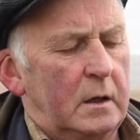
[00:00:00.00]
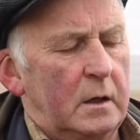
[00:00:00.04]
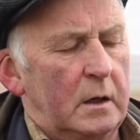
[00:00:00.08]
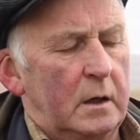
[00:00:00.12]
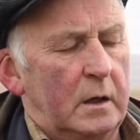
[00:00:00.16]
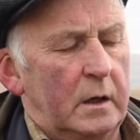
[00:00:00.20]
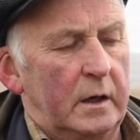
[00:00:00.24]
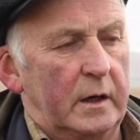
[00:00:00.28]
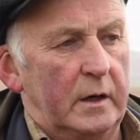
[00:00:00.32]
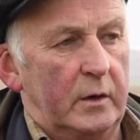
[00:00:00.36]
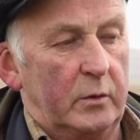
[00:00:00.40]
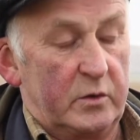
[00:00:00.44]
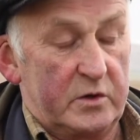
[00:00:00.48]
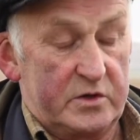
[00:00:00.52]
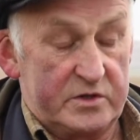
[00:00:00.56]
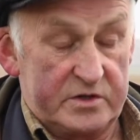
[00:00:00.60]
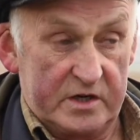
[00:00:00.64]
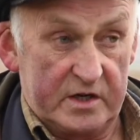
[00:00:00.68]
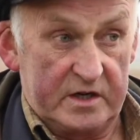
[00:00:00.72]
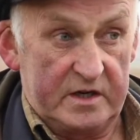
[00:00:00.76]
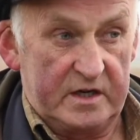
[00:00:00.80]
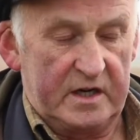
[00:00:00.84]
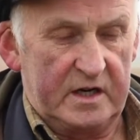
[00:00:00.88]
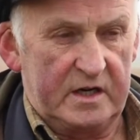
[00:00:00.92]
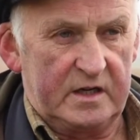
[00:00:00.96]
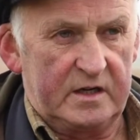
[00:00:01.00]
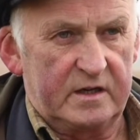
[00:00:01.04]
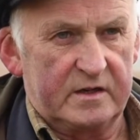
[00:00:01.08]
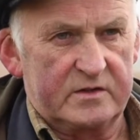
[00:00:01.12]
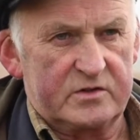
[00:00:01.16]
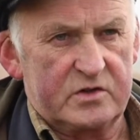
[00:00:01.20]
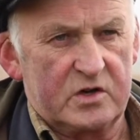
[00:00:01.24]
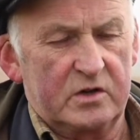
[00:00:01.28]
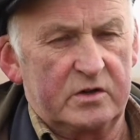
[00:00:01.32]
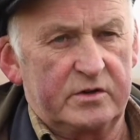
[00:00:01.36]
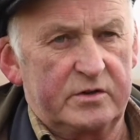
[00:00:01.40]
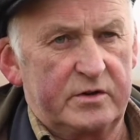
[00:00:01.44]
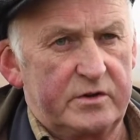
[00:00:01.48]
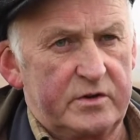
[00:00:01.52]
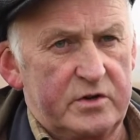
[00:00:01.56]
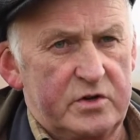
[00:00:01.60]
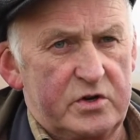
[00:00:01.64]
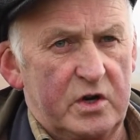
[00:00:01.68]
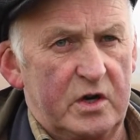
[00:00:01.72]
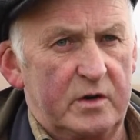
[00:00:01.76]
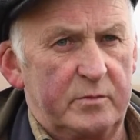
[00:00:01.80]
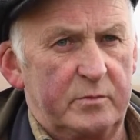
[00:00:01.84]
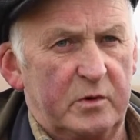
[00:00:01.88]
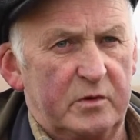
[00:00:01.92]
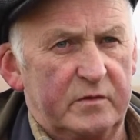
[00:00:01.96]
which they did. They slaughtered the
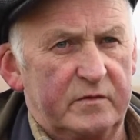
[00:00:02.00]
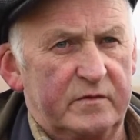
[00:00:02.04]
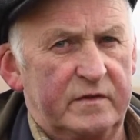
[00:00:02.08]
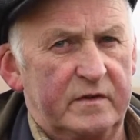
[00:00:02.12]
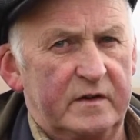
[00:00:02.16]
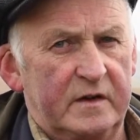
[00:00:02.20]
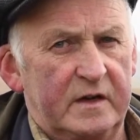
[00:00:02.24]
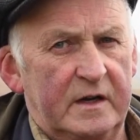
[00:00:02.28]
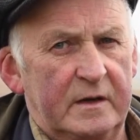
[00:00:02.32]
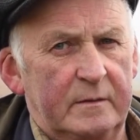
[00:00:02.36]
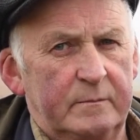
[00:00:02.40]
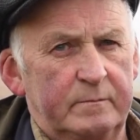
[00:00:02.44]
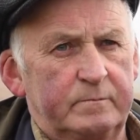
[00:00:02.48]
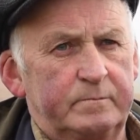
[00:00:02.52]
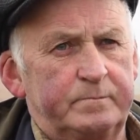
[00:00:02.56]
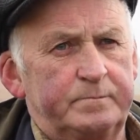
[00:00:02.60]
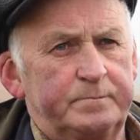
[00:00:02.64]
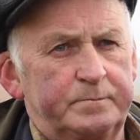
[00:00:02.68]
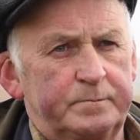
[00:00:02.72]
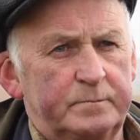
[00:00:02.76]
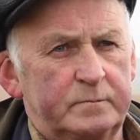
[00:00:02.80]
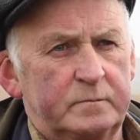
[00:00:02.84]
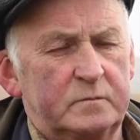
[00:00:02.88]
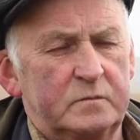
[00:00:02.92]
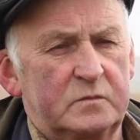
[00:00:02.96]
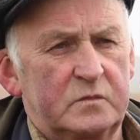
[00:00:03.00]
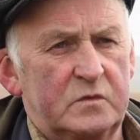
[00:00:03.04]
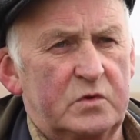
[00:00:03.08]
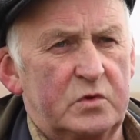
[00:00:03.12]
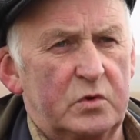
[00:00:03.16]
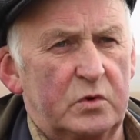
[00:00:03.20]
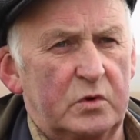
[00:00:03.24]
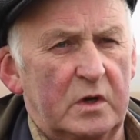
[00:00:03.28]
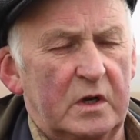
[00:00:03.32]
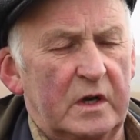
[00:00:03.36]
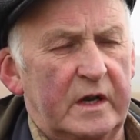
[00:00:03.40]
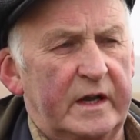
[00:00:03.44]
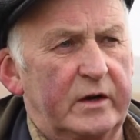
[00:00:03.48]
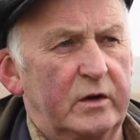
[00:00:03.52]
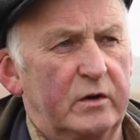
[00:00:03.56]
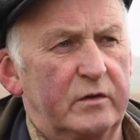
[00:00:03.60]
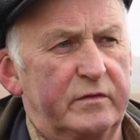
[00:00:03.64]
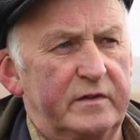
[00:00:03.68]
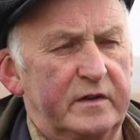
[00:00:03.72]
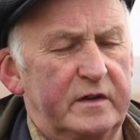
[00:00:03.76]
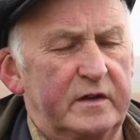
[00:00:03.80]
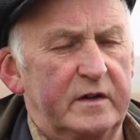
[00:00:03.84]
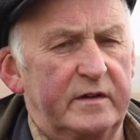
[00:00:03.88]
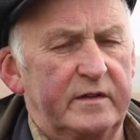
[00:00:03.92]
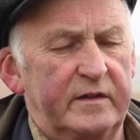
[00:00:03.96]
sheep on farm, took a leg off
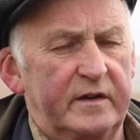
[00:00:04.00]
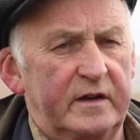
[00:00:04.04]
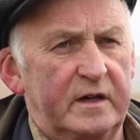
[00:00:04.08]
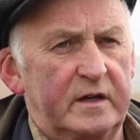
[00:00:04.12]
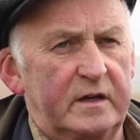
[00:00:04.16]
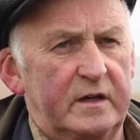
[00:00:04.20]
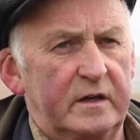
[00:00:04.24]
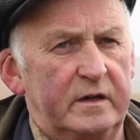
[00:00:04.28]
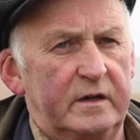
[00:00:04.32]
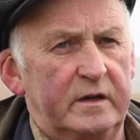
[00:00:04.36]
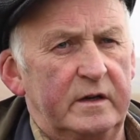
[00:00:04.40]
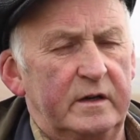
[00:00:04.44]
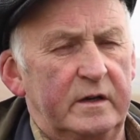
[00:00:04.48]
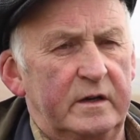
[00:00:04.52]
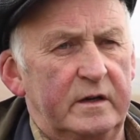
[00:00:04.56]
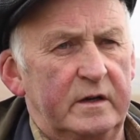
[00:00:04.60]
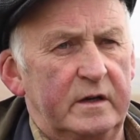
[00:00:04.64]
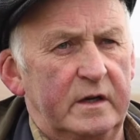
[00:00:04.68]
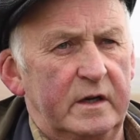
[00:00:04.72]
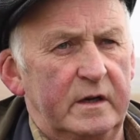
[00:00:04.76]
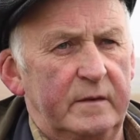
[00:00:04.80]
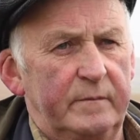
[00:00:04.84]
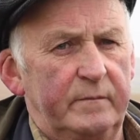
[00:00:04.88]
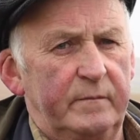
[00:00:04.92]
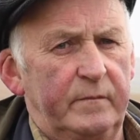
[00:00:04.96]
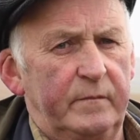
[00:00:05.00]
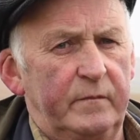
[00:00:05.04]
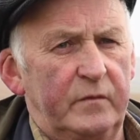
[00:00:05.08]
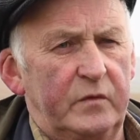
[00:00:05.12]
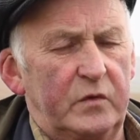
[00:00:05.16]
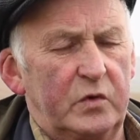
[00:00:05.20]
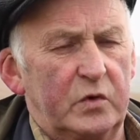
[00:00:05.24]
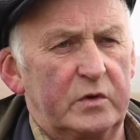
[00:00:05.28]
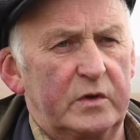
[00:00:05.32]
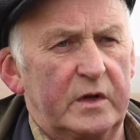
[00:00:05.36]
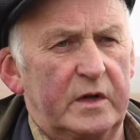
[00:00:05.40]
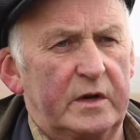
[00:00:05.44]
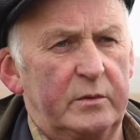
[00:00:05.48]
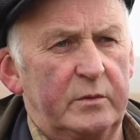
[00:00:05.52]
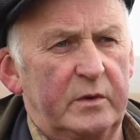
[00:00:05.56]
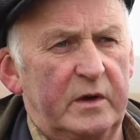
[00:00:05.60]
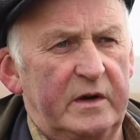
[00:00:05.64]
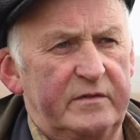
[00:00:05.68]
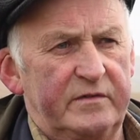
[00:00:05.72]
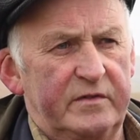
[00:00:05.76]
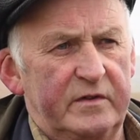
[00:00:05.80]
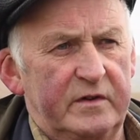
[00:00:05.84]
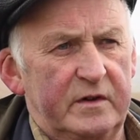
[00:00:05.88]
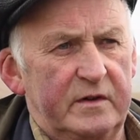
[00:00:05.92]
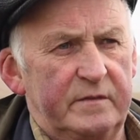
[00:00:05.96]
it, I think, and took that away
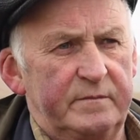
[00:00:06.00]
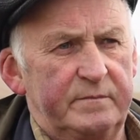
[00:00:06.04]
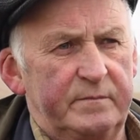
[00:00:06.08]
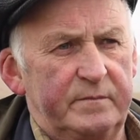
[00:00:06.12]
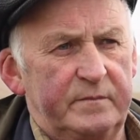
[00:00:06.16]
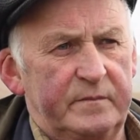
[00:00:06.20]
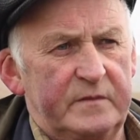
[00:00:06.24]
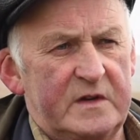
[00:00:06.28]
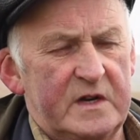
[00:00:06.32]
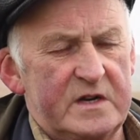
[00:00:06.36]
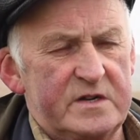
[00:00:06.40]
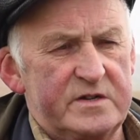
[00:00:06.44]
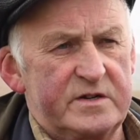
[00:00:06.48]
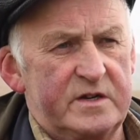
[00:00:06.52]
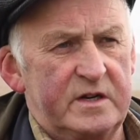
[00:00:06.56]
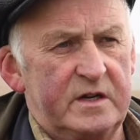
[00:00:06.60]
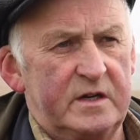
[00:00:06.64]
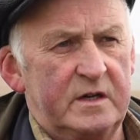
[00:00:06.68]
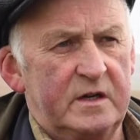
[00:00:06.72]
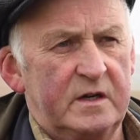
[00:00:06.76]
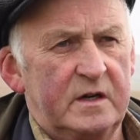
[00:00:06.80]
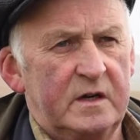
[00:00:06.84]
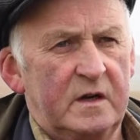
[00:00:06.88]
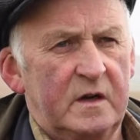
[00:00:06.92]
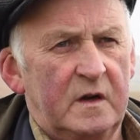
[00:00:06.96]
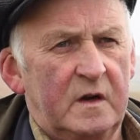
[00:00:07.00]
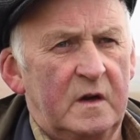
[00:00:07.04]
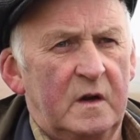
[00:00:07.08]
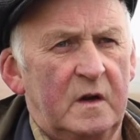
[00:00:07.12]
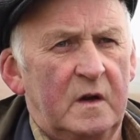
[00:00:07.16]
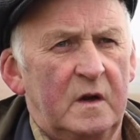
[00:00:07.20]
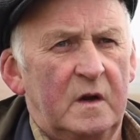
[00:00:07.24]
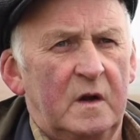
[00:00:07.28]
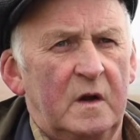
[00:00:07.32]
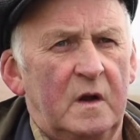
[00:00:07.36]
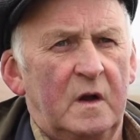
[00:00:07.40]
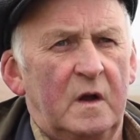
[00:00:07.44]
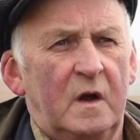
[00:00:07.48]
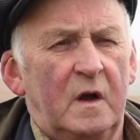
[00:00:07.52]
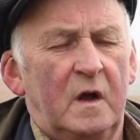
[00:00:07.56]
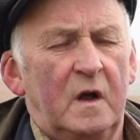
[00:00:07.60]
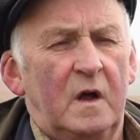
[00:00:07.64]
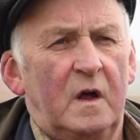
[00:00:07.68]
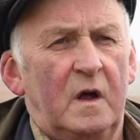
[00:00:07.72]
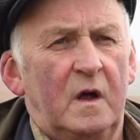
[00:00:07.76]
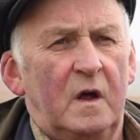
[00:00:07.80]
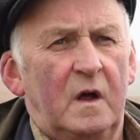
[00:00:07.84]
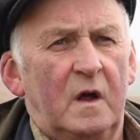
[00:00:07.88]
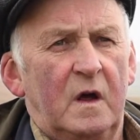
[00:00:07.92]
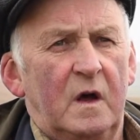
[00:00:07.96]
for testing.
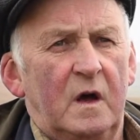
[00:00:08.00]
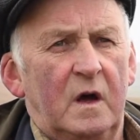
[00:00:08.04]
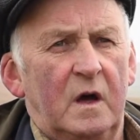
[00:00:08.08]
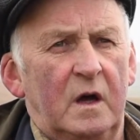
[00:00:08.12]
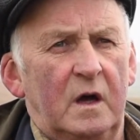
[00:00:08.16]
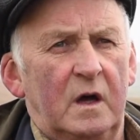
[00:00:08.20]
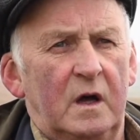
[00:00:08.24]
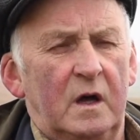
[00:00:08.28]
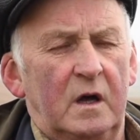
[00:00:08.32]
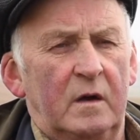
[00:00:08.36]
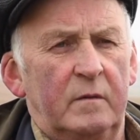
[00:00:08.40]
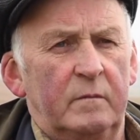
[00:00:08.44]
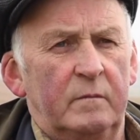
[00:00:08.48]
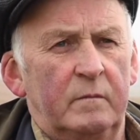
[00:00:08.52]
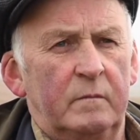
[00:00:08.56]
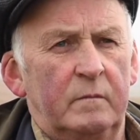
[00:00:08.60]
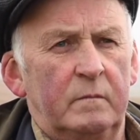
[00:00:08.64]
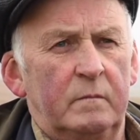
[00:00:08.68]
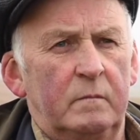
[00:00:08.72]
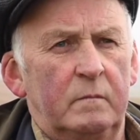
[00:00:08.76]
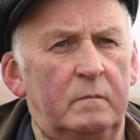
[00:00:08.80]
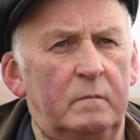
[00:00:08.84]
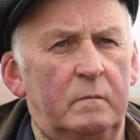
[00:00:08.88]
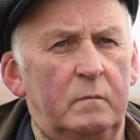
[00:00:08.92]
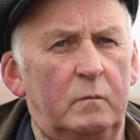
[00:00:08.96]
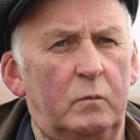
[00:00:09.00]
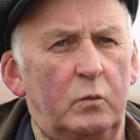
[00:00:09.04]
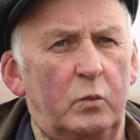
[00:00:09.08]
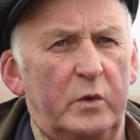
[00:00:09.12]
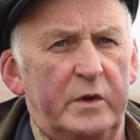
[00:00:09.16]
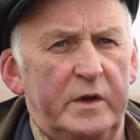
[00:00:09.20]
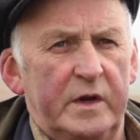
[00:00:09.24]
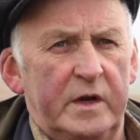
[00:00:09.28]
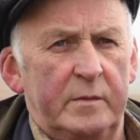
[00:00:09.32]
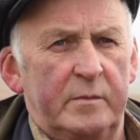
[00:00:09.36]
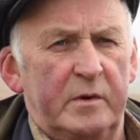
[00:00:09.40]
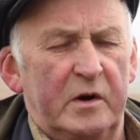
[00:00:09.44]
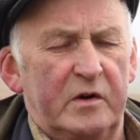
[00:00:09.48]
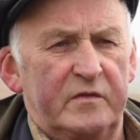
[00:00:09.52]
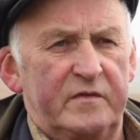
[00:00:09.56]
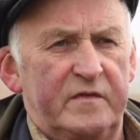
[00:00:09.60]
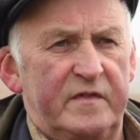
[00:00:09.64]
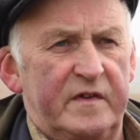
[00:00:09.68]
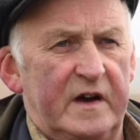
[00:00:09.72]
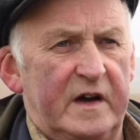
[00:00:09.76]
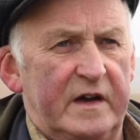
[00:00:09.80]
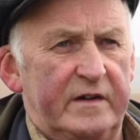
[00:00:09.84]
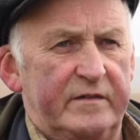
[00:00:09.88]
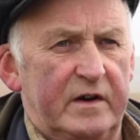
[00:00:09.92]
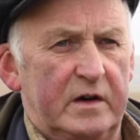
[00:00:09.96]
Within about
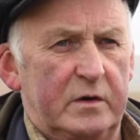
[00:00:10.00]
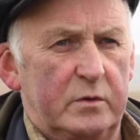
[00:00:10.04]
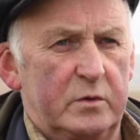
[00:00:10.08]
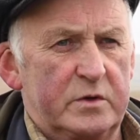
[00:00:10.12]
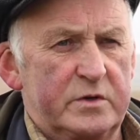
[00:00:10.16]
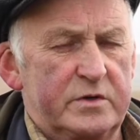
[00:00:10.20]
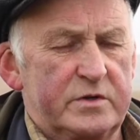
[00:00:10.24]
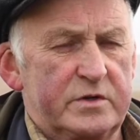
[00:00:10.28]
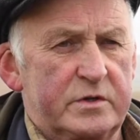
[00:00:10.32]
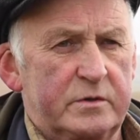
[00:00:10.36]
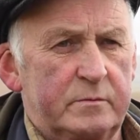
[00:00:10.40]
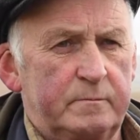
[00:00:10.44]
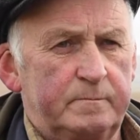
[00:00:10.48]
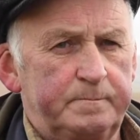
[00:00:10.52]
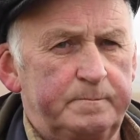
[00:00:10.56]
5 hours,